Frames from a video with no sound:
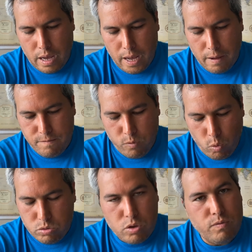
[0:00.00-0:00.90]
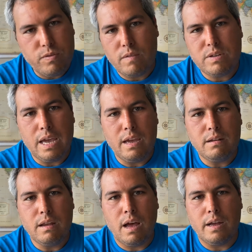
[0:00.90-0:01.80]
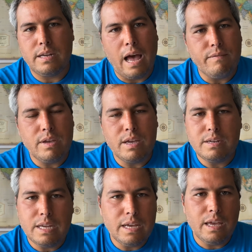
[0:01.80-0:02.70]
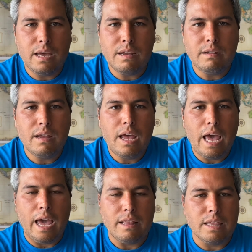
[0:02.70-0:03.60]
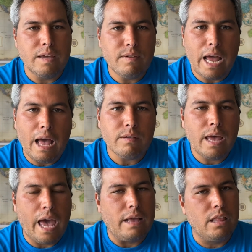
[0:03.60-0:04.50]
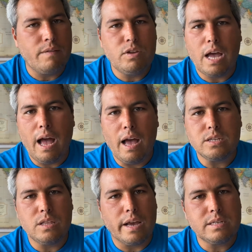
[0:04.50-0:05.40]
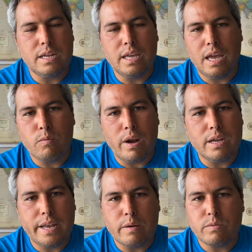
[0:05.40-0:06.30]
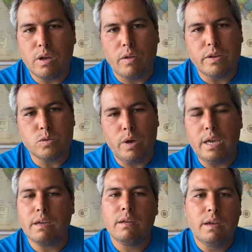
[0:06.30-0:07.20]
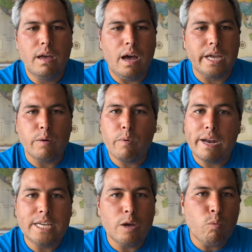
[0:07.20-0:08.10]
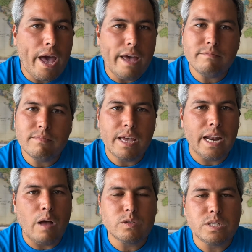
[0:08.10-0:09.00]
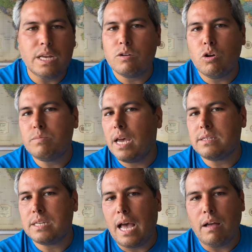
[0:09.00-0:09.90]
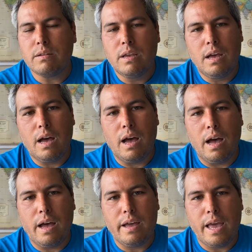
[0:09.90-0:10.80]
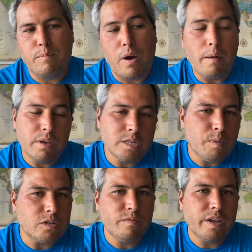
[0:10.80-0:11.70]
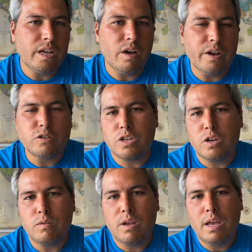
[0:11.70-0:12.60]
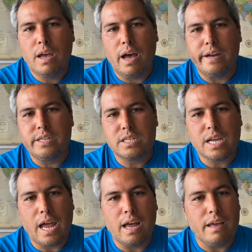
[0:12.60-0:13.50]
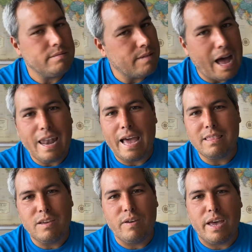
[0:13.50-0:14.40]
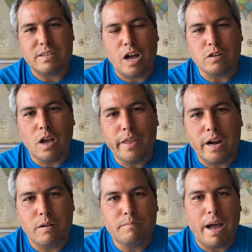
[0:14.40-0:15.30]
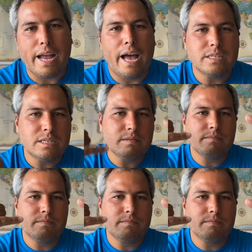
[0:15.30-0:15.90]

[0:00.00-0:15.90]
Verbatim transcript: uh, 4 through 15. Uh, dive in, dig in, and live it out. Hey, love you guys. Like I said again, ready to connect with you all this week. Uh, get ready to get wet, and I'll send a group text out uh, and probably a special video here soon. Uh, just kind of highlight the event. Talk to y'all later. Bye, guys.